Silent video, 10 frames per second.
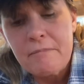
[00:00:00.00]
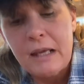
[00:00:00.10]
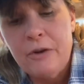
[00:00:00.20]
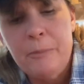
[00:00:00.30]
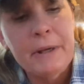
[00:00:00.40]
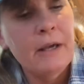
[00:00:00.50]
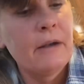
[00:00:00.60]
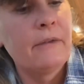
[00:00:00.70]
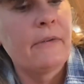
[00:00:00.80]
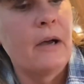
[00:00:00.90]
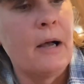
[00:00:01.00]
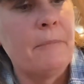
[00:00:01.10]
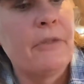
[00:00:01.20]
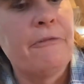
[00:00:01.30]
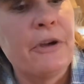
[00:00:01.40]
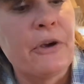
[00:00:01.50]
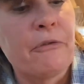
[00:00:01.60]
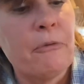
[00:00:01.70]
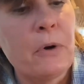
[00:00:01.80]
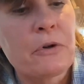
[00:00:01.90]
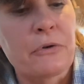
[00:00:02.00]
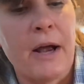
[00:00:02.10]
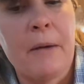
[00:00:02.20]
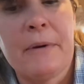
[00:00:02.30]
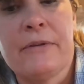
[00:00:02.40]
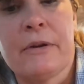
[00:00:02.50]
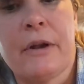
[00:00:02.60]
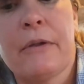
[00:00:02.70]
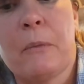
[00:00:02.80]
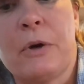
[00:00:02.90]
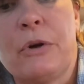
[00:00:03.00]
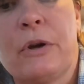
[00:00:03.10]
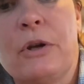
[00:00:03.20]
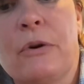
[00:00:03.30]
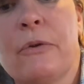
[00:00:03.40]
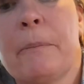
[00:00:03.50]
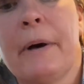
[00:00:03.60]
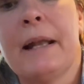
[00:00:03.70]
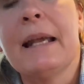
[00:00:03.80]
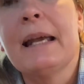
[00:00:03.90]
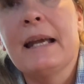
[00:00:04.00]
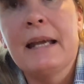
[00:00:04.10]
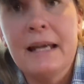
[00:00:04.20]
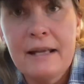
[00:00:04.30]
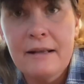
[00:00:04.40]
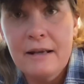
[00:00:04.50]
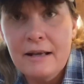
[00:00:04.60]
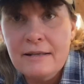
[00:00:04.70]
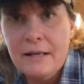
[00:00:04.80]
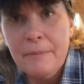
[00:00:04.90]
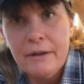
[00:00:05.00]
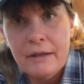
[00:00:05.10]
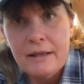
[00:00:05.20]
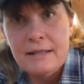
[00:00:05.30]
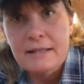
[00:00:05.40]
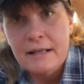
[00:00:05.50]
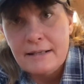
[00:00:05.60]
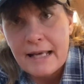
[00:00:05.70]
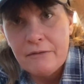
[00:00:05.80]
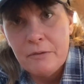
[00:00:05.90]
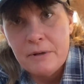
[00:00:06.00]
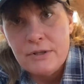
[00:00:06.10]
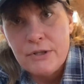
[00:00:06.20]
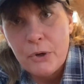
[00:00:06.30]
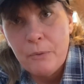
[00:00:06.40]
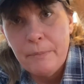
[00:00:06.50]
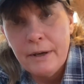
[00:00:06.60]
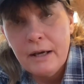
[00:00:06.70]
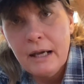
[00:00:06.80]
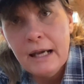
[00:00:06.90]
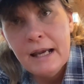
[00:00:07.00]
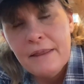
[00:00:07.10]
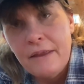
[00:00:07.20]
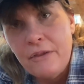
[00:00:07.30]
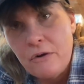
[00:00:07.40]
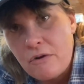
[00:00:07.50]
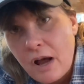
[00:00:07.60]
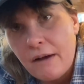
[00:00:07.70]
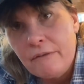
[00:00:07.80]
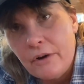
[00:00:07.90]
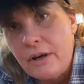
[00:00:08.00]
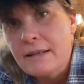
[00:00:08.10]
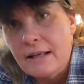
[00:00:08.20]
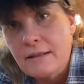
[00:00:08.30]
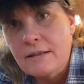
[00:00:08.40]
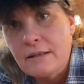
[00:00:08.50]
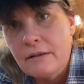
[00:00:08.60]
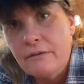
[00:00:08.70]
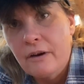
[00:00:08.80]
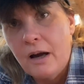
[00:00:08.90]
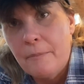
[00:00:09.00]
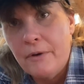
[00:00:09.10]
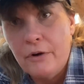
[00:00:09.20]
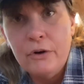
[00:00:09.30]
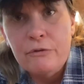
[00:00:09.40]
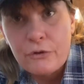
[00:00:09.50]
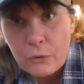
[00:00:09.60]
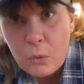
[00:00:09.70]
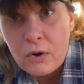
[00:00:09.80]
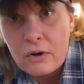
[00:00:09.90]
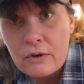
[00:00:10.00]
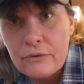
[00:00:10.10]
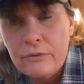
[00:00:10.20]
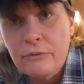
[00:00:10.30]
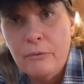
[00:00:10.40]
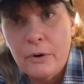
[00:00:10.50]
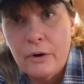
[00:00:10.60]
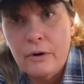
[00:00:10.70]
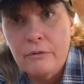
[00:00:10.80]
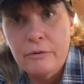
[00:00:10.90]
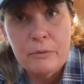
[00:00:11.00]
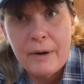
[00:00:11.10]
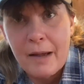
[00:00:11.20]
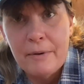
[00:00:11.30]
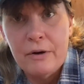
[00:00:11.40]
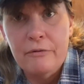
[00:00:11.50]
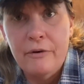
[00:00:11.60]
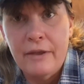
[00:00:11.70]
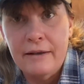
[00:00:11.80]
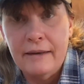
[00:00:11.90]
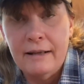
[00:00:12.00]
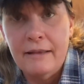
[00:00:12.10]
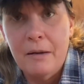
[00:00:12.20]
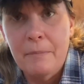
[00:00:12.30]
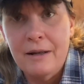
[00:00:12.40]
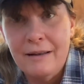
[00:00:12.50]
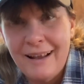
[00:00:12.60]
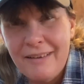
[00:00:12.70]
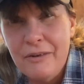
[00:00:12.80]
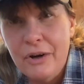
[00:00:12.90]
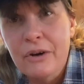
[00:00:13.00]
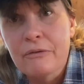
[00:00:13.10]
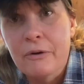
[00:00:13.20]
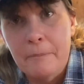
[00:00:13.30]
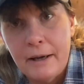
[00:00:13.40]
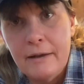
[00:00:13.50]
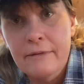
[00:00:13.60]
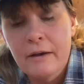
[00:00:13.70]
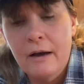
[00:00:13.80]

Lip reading: is because the figure 4 trap is another one you can use, but it typically, the sticks have to be so big that they're not very sensitive. They're good for squirrels, for rabbit, or for things like that, but not very good for mice.